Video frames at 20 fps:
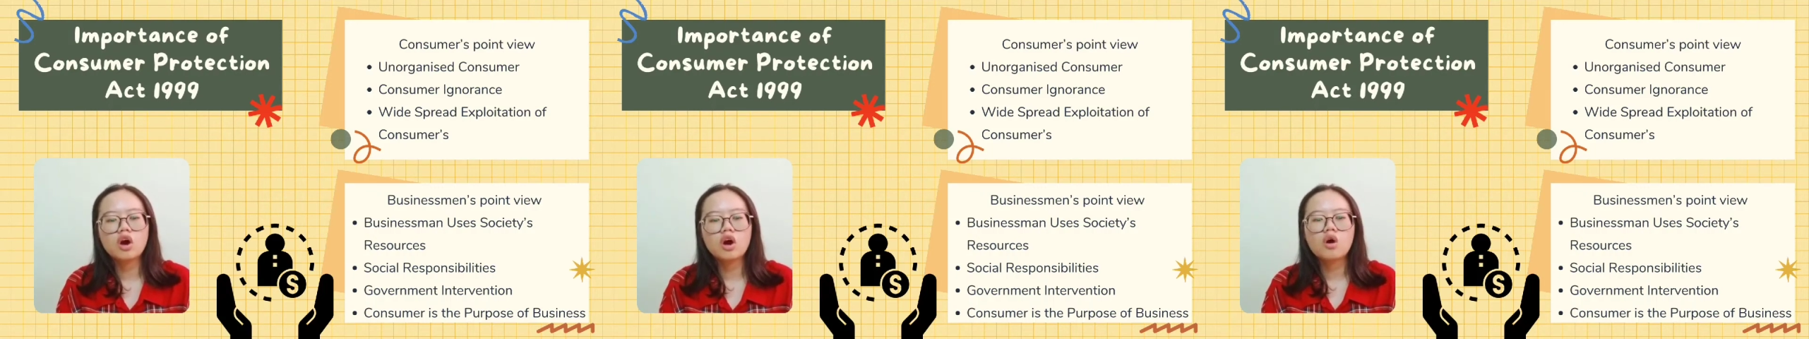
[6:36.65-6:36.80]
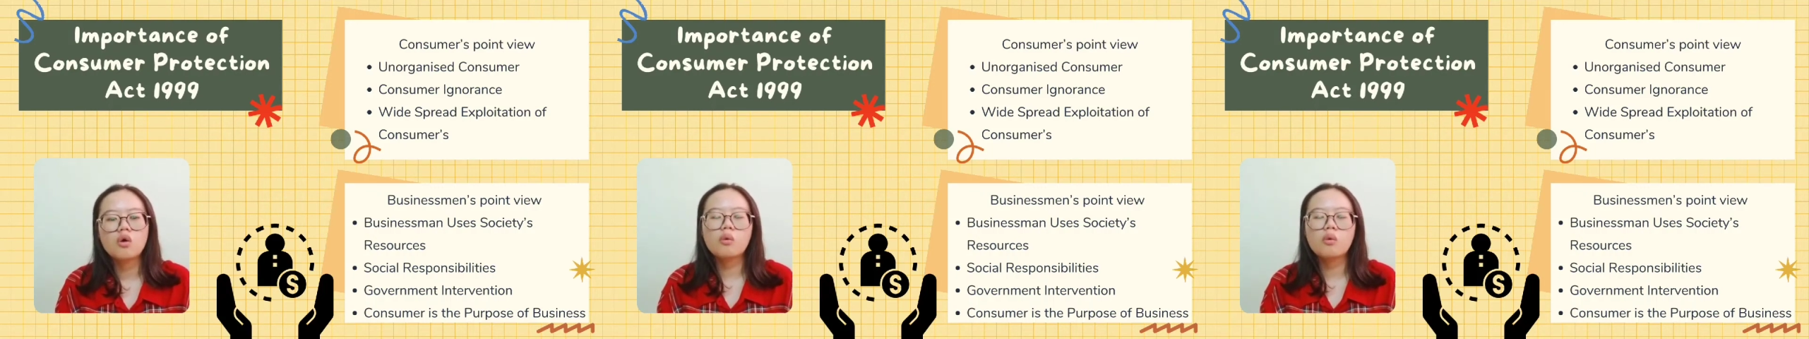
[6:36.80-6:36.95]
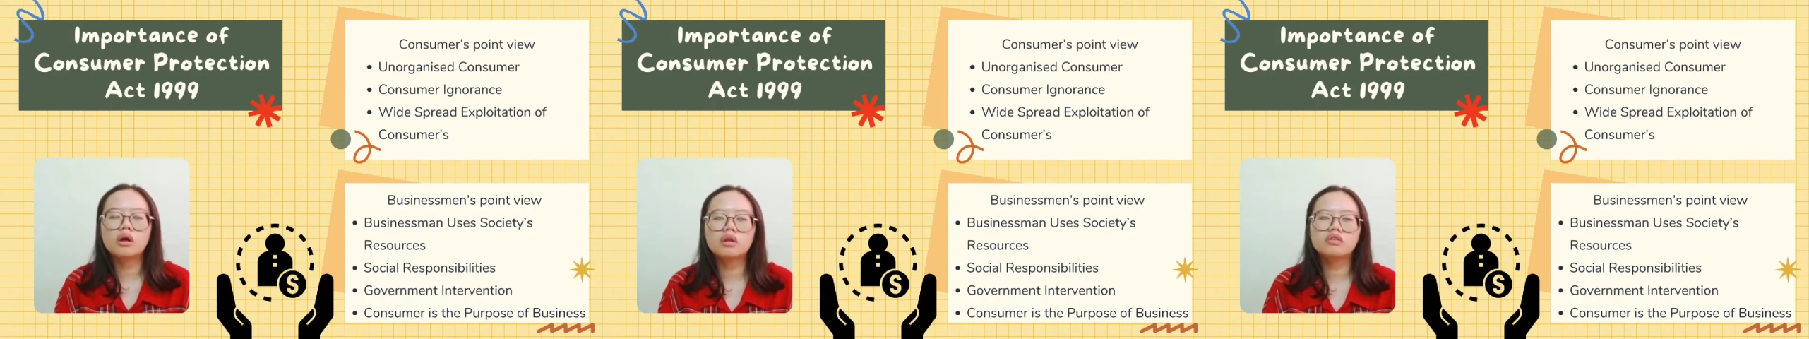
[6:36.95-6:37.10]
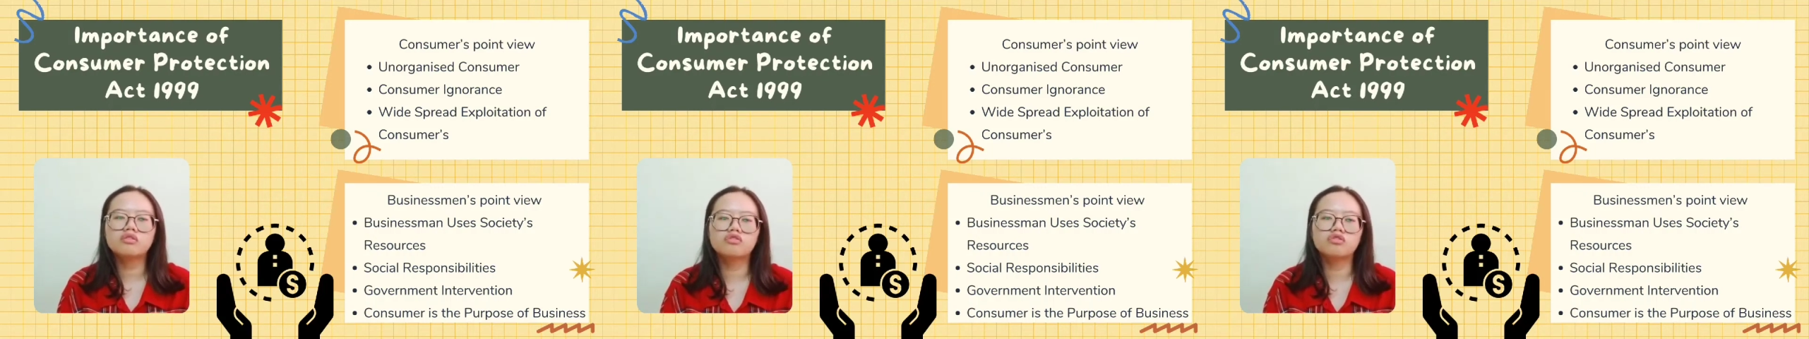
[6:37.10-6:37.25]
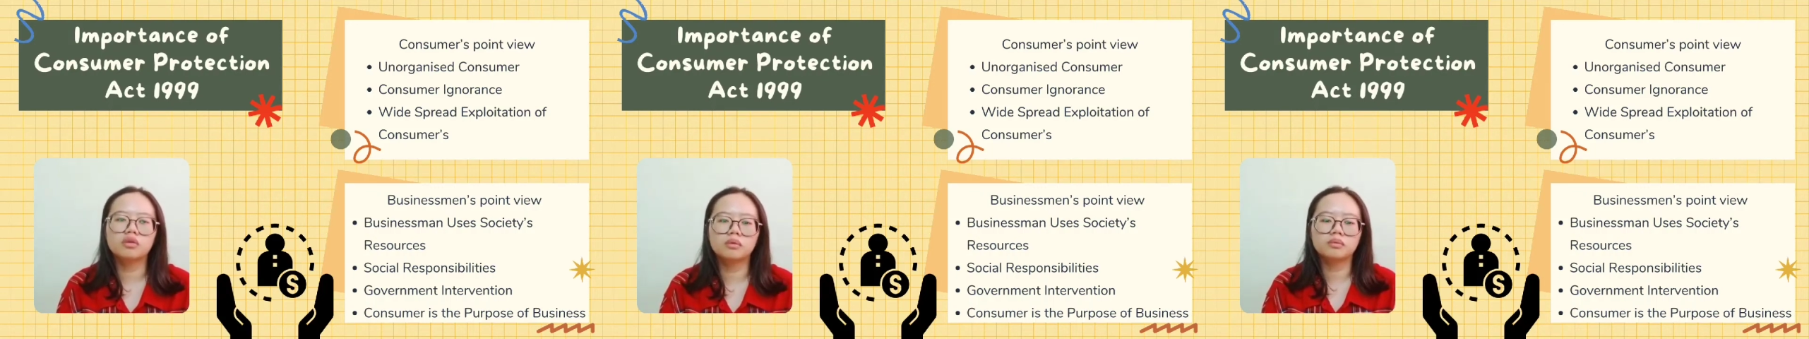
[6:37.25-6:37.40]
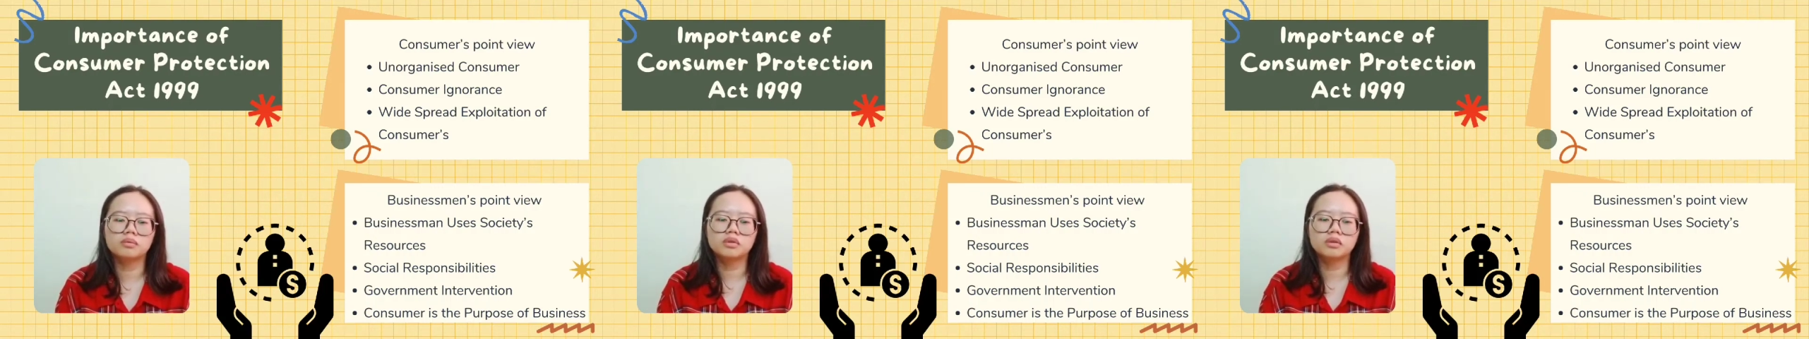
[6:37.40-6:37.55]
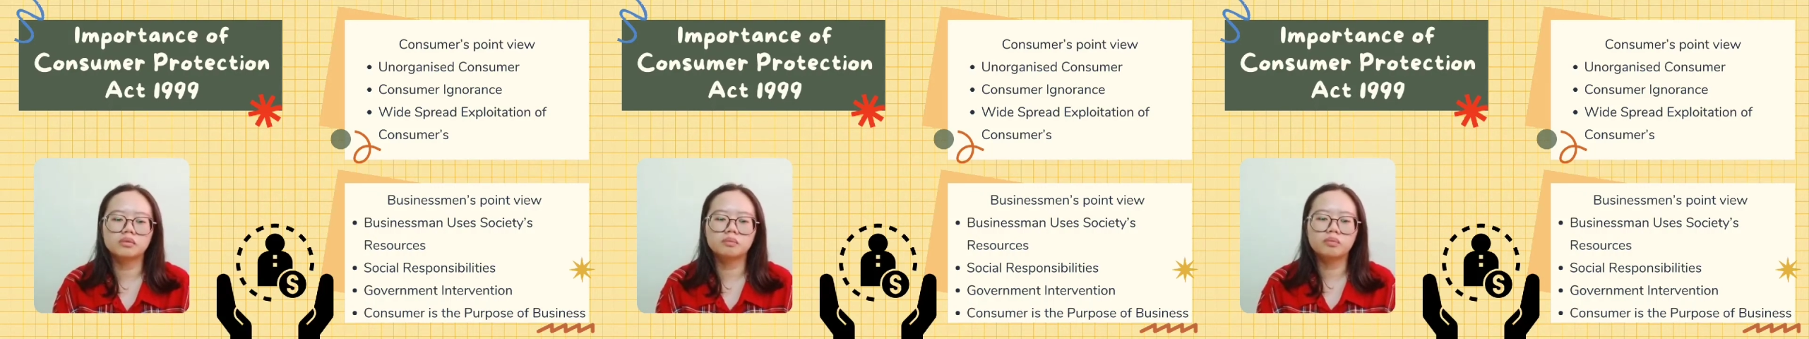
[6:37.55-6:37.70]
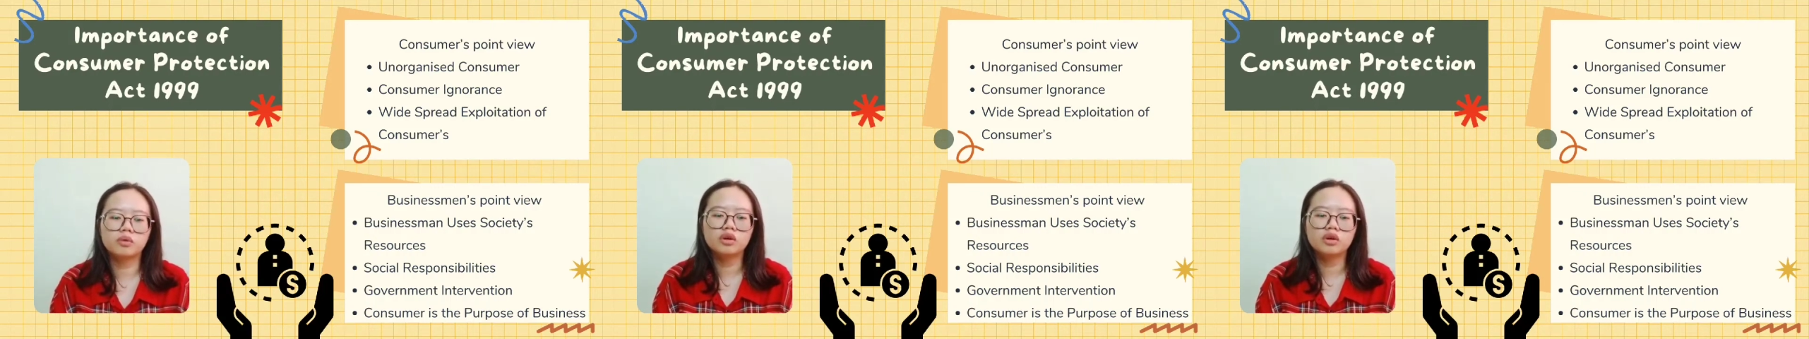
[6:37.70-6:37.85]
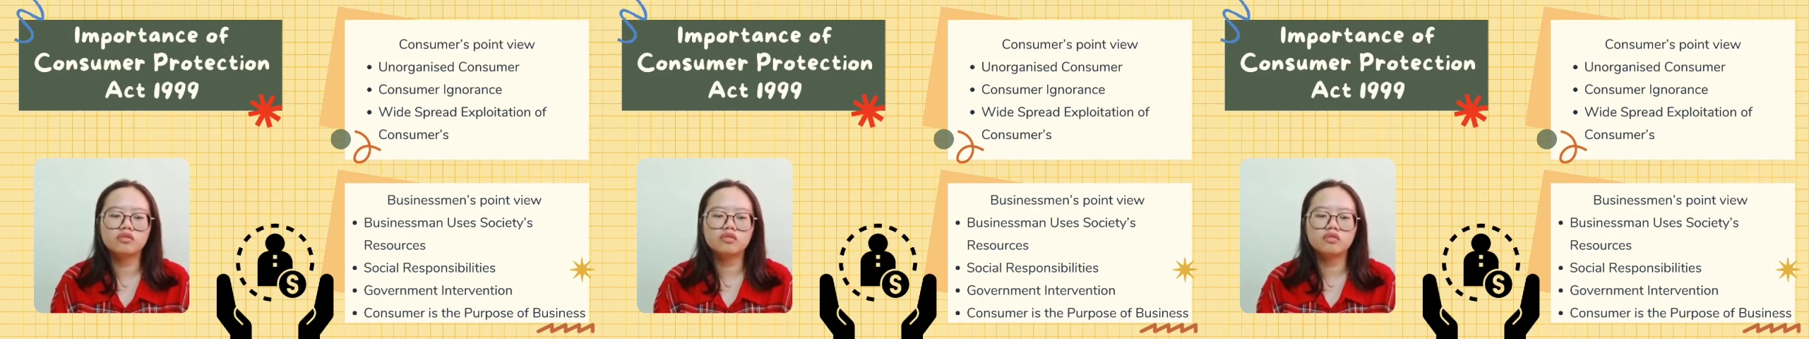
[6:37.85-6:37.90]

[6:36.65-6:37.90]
One from the point